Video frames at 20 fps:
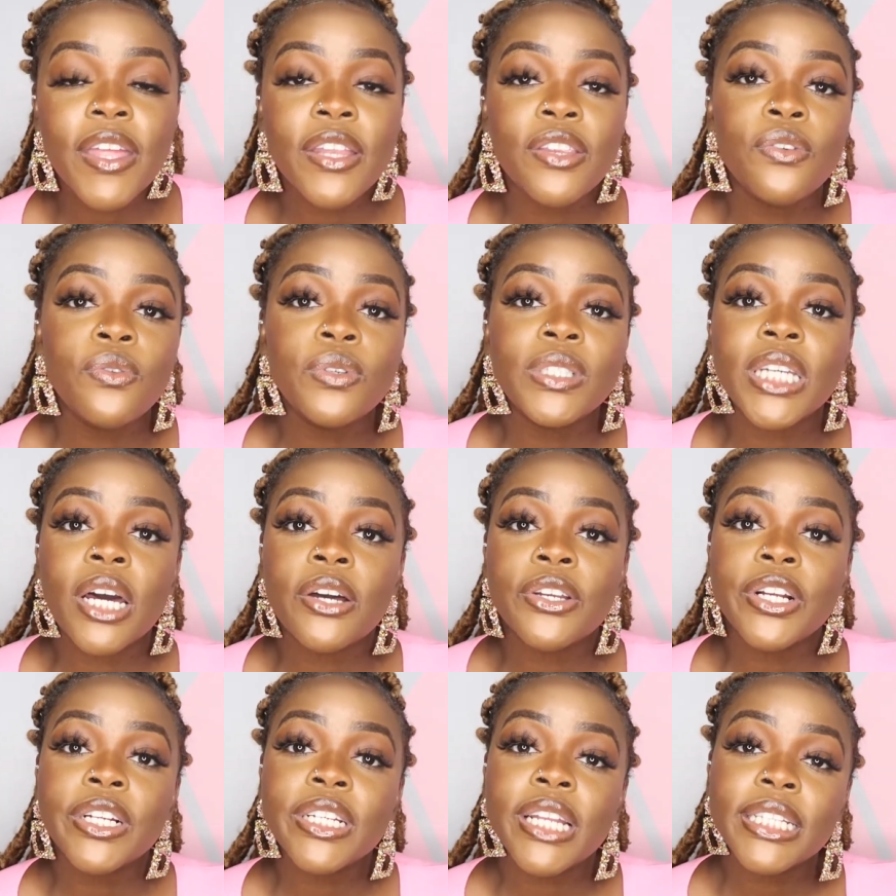then you
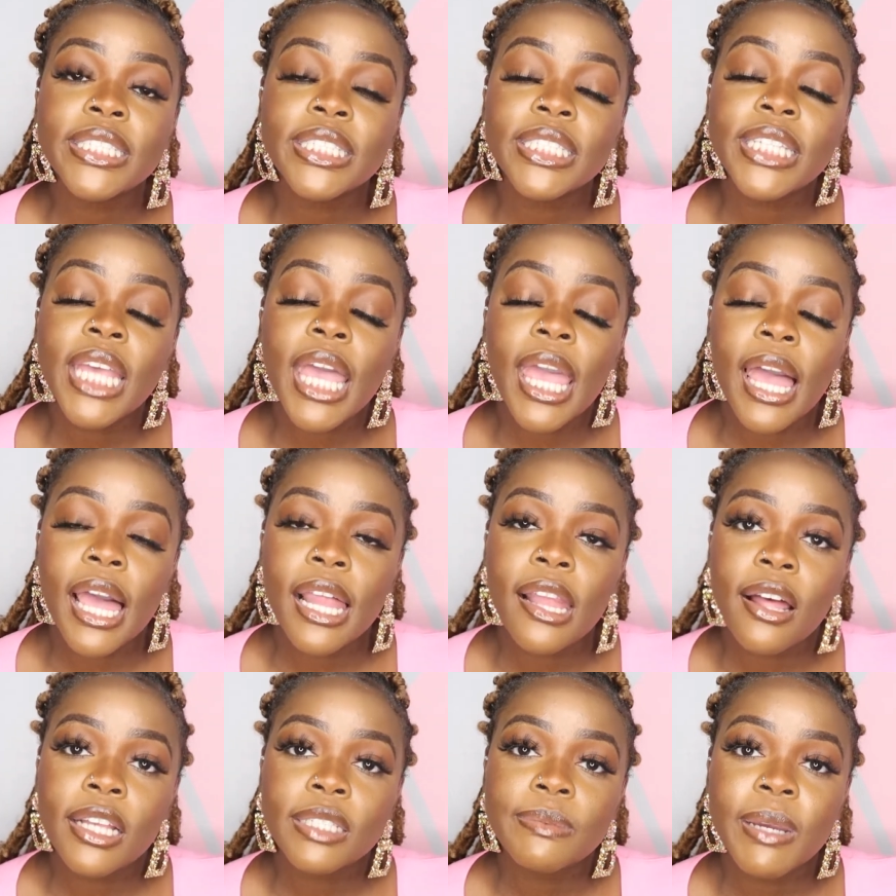tell your dentist, hey,
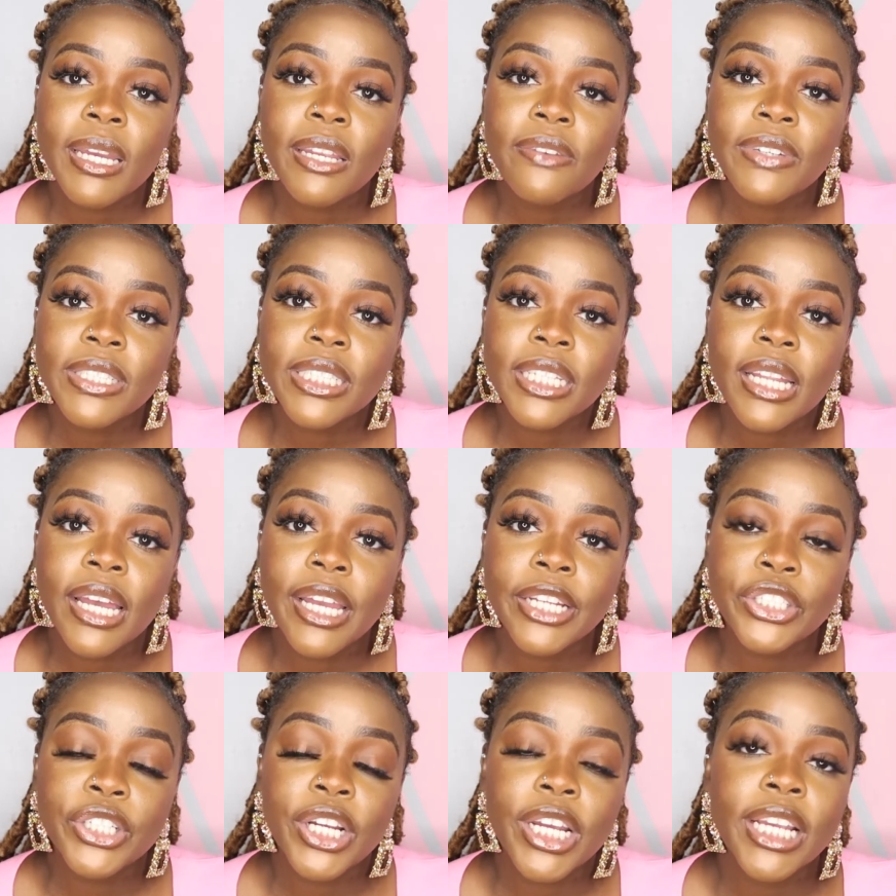I lost my
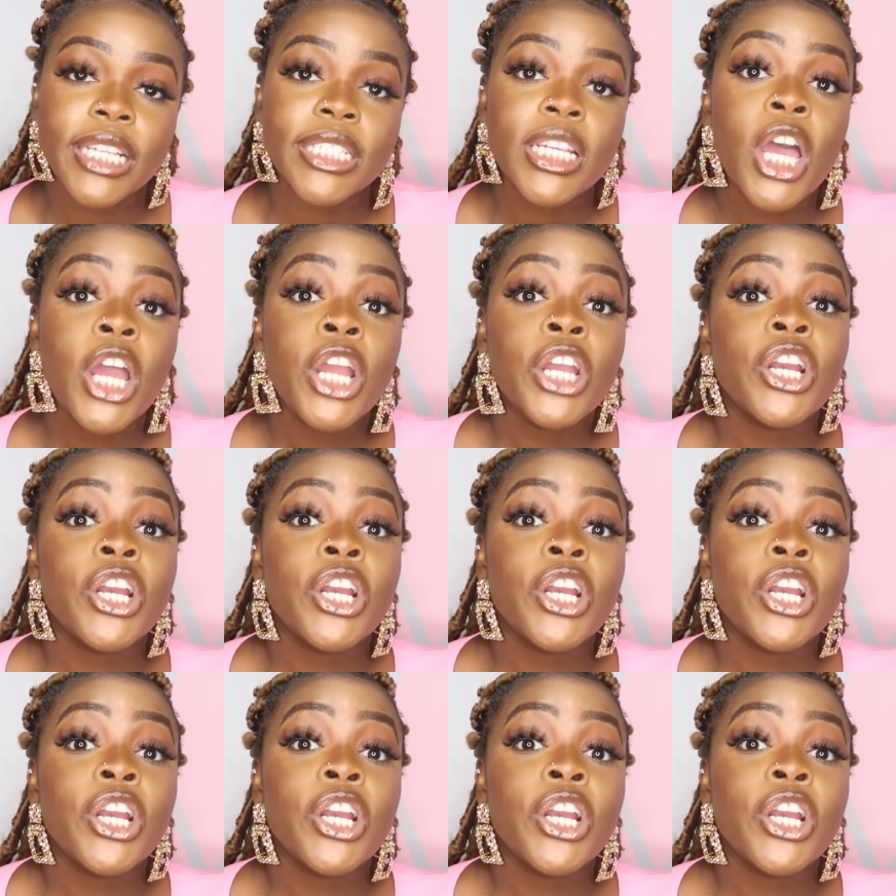Invisalign trays,